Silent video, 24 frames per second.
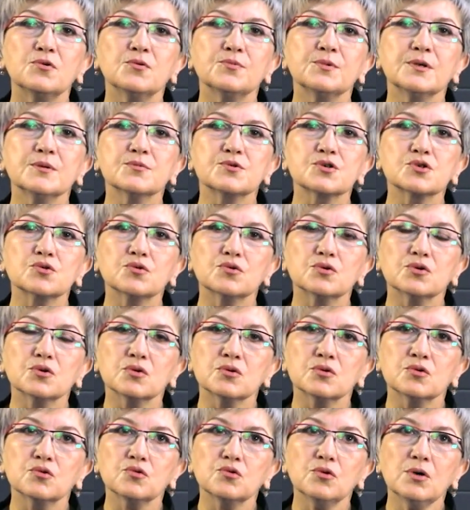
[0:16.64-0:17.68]
Let's remember
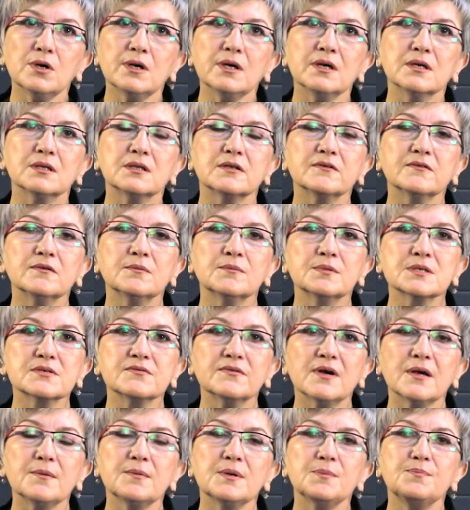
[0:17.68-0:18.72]
that before
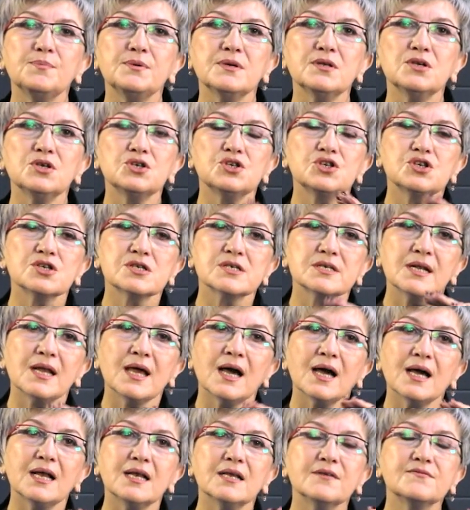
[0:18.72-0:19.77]
this, you and I were
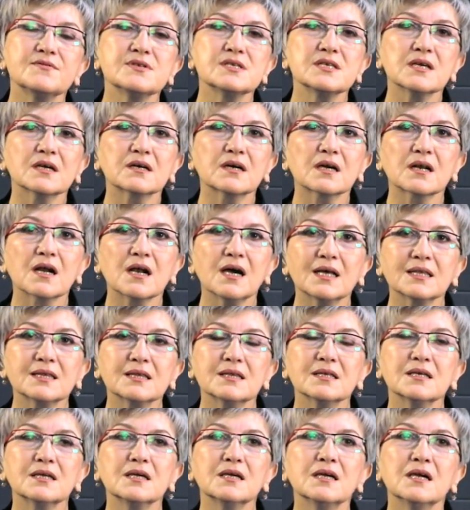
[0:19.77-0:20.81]
listing all the
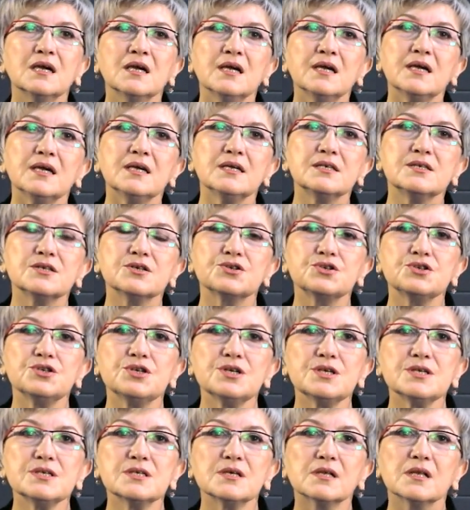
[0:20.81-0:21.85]
multiples of these
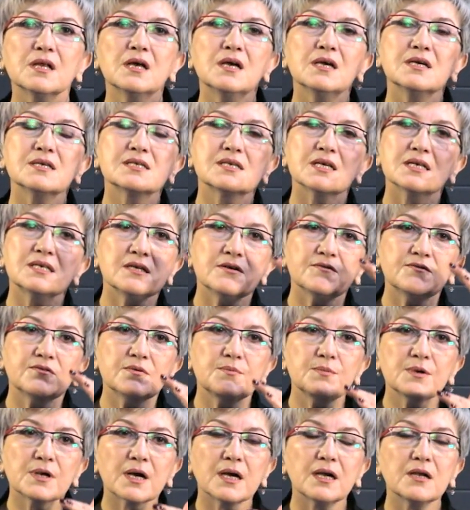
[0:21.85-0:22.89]
numbers, then we were
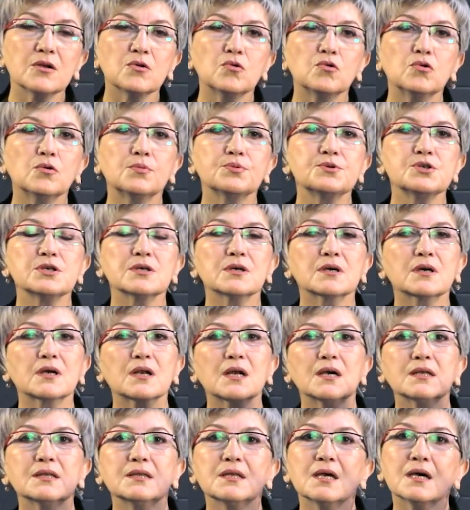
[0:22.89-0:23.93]
choosing the
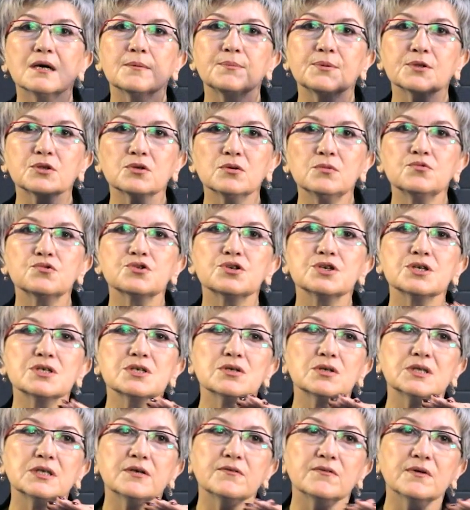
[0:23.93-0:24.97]
common multiple,
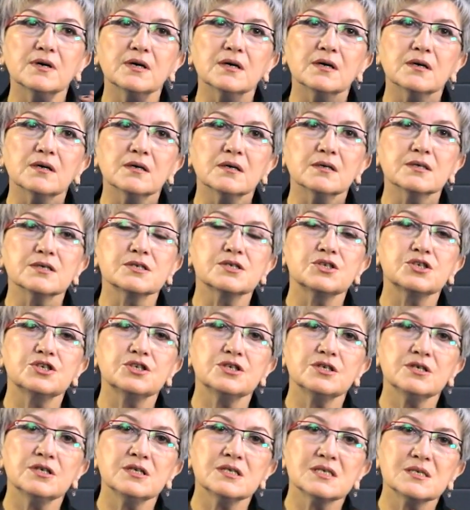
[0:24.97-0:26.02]
and then from the list
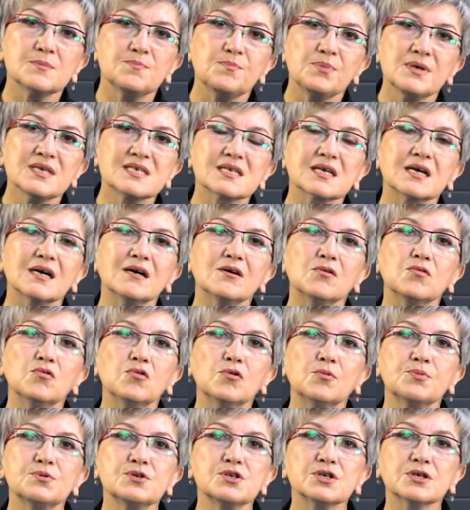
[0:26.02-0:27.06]
of common
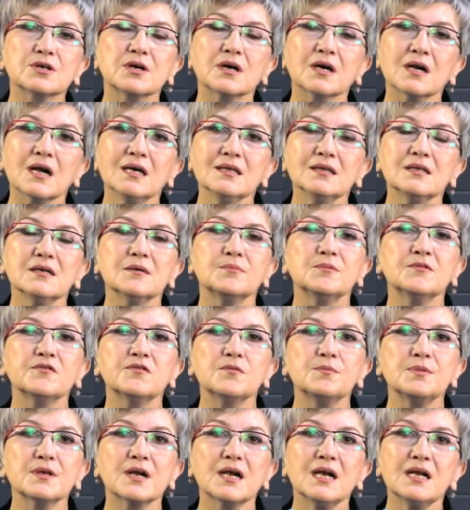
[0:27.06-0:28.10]
multiples we were choosing the
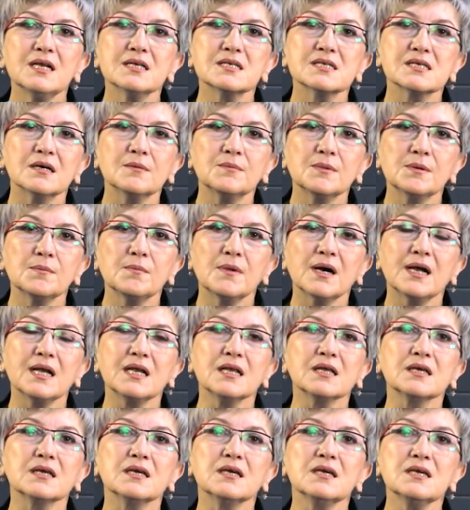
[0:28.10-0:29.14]
smallest one and
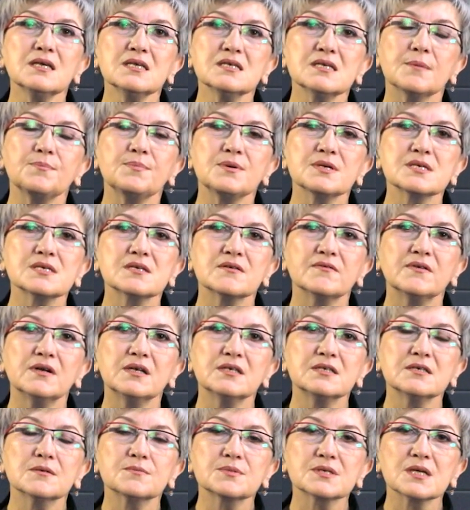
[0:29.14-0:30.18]
writing it down as
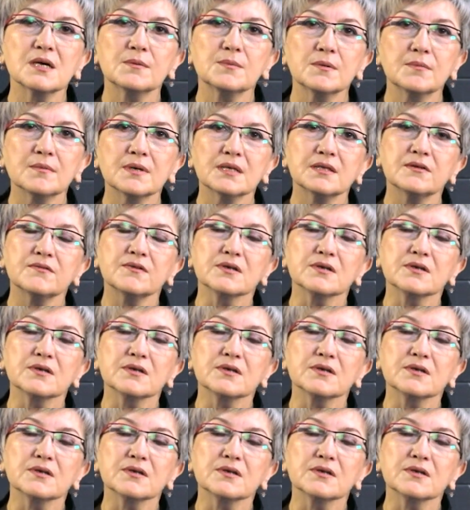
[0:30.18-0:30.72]
the answer.